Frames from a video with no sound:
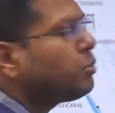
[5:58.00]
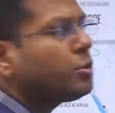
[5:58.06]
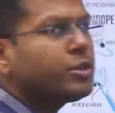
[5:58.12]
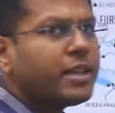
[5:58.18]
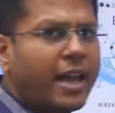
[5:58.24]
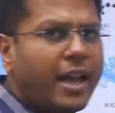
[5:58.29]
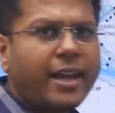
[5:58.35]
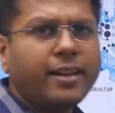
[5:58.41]

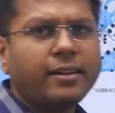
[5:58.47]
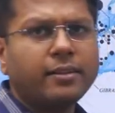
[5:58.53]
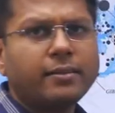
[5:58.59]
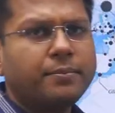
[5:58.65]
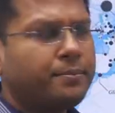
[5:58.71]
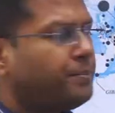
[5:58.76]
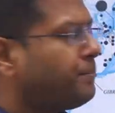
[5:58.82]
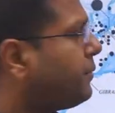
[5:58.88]
Busan
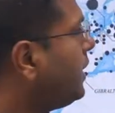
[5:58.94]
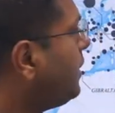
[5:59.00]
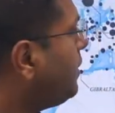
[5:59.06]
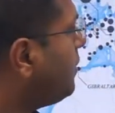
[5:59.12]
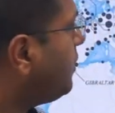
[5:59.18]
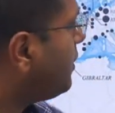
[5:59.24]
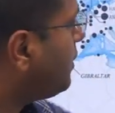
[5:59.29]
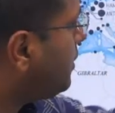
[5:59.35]

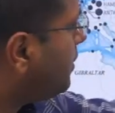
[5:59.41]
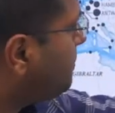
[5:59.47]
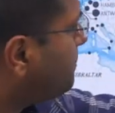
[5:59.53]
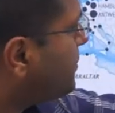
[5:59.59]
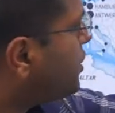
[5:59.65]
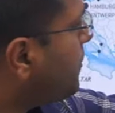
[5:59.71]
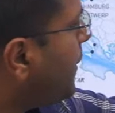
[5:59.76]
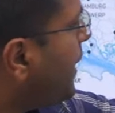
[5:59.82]
in uh,
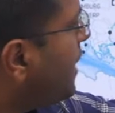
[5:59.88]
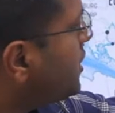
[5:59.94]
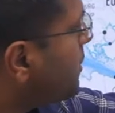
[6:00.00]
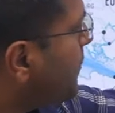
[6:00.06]
Japan,